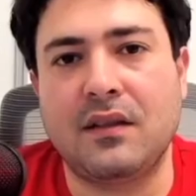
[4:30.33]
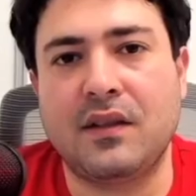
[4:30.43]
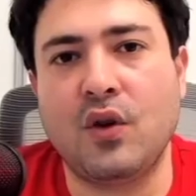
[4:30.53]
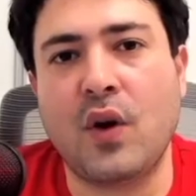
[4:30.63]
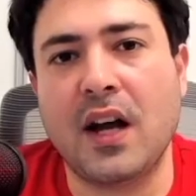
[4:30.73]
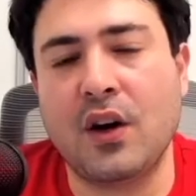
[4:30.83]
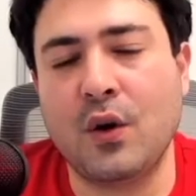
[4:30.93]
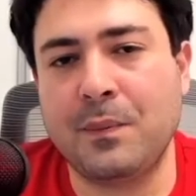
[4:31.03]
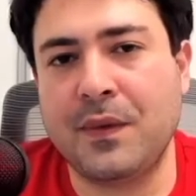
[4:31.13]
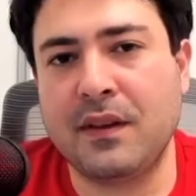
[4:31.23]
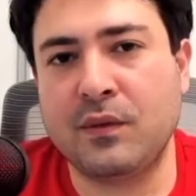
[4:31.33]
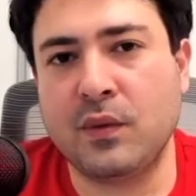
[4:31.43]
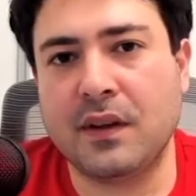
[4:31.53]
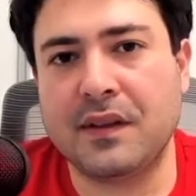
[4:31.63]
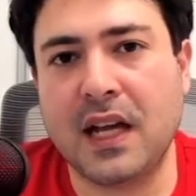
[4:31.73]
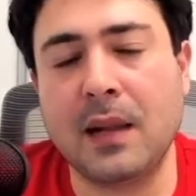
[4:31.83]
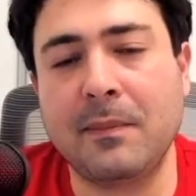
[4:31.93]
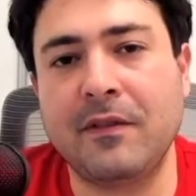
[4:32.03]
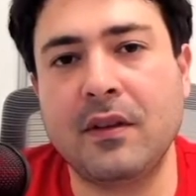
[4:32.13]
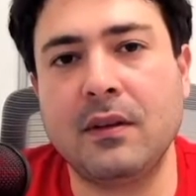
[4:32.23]
So I hope this was
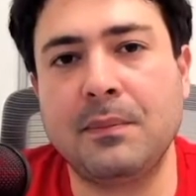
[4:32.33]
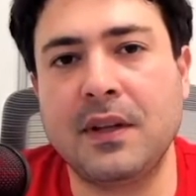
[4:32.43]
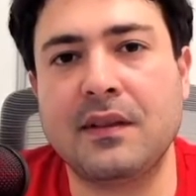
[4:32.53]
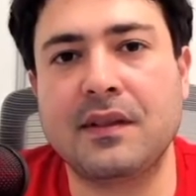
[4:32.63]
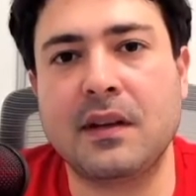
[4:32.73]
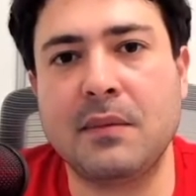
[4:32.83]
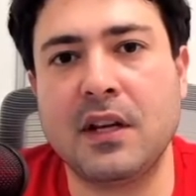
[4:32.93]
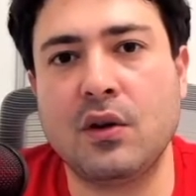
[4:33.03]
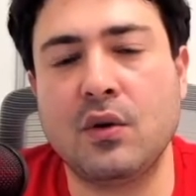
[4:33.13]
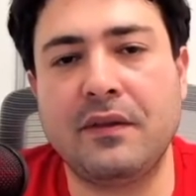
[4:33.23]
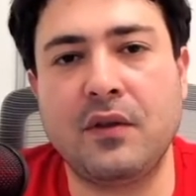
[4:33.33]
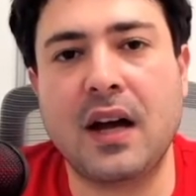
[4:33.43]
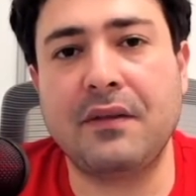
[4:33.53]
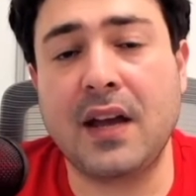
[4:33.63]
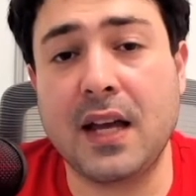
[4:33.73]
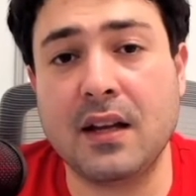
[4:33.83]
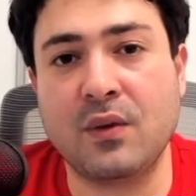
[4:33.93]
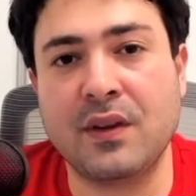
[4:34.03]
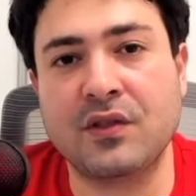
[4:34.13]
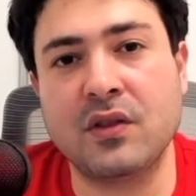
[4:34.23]
helpful. Please let me know if you have any
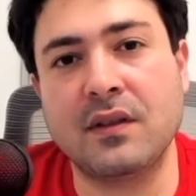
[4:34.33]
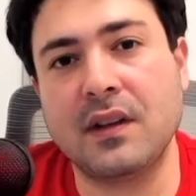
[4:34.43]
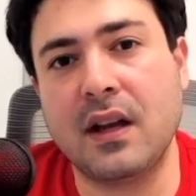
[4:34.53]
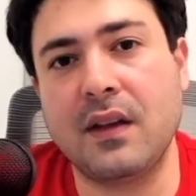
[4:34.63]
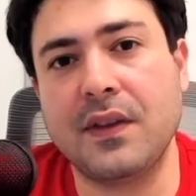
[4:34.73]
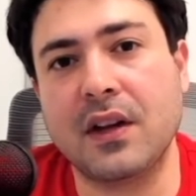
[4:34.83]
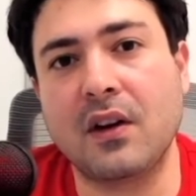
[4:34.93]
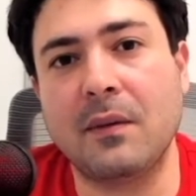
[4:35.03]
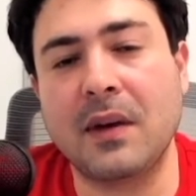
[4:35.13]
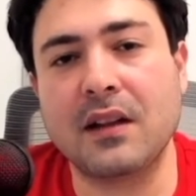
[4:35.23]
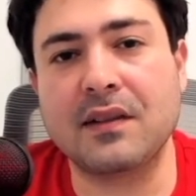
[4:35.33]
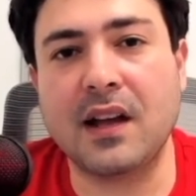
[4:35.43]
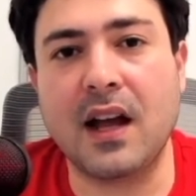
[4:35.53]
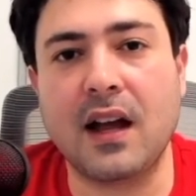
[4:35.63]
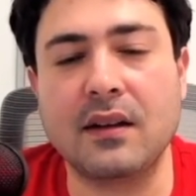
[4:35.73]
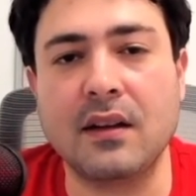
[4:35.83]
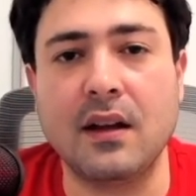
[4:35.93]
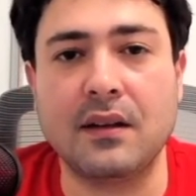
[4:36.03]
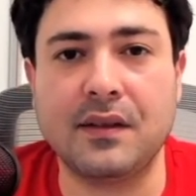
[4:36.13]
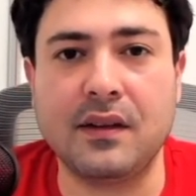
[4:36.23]
questions in the comments and
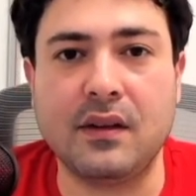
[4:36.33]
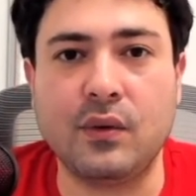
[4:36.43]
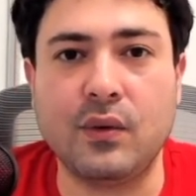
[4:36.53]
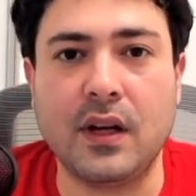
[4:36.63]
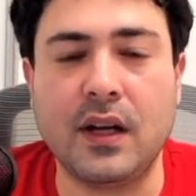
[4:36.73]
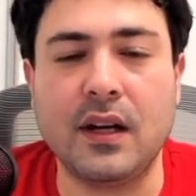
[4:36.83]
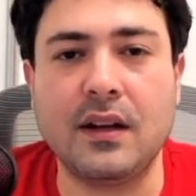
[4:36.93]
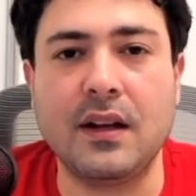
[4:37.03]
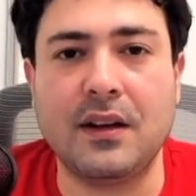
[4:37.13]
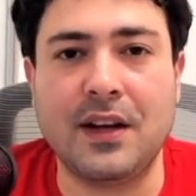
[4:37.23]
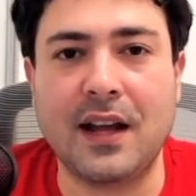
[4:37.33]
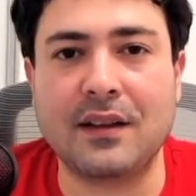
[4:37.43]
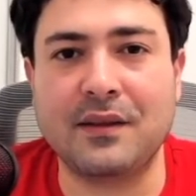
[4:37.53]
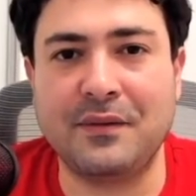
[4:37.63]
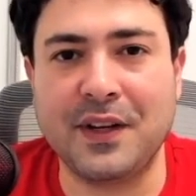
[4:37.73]
see you in next